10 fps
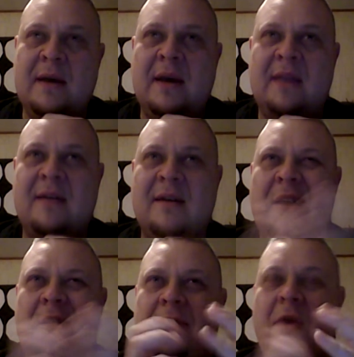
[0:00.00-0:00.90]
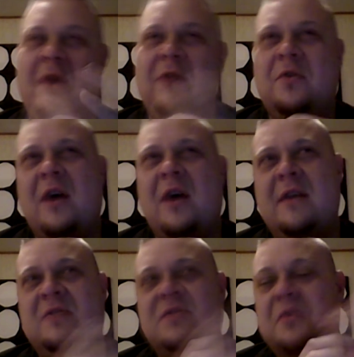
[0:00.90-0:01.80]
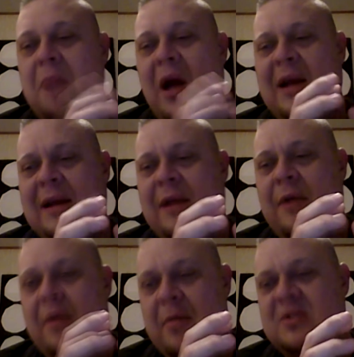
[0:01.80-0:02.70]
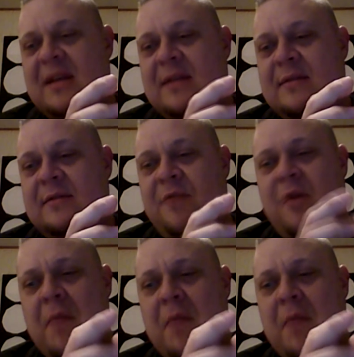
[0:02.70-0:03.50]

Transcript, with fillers: it kind of you have to kind of symbolically represent very